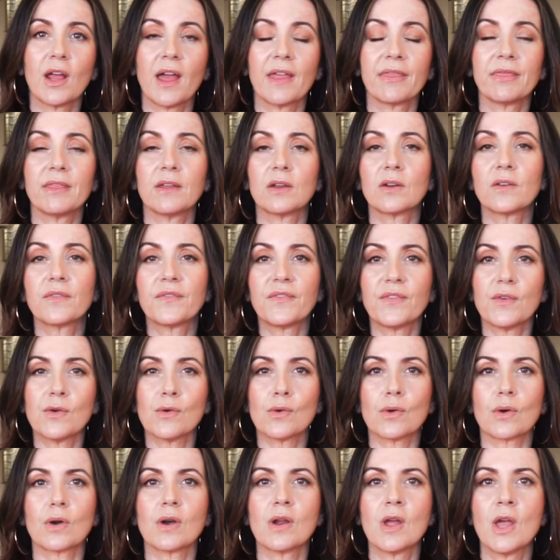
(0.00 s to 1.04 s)
and
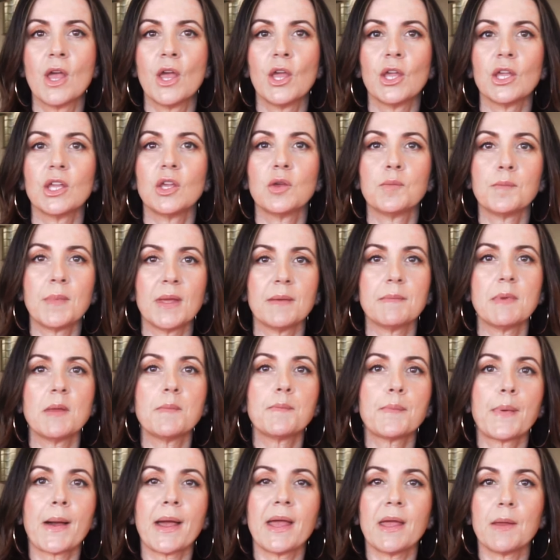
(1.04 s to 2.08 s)
therefore you may be